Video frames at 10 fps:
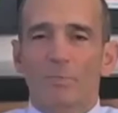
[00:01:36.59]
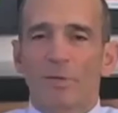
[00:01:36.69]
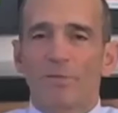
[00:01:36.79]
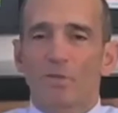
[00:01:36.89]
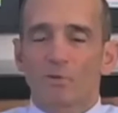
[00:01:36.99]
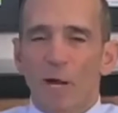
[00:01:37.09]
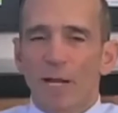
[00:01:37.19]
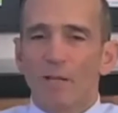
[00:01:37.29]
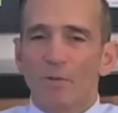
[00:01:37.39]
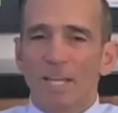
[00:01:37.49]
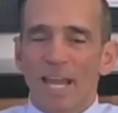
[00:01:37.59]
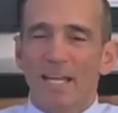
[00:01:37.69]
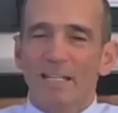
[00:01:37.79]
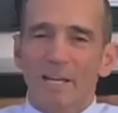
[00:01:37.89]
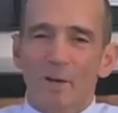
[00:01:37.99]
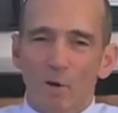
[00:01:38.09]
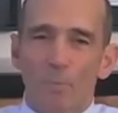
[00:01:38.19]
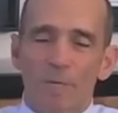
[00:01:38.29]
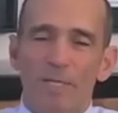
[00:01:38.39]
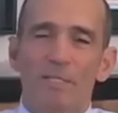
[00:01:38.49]
But if you try to use
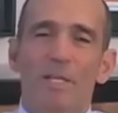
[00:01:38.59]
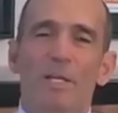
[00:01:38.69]
anti-herpes